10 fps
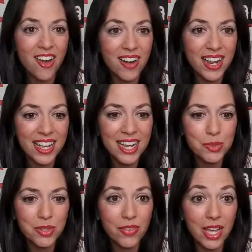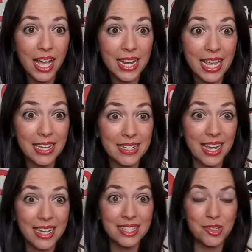All right, guys, we've got a
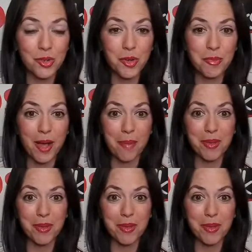nice crew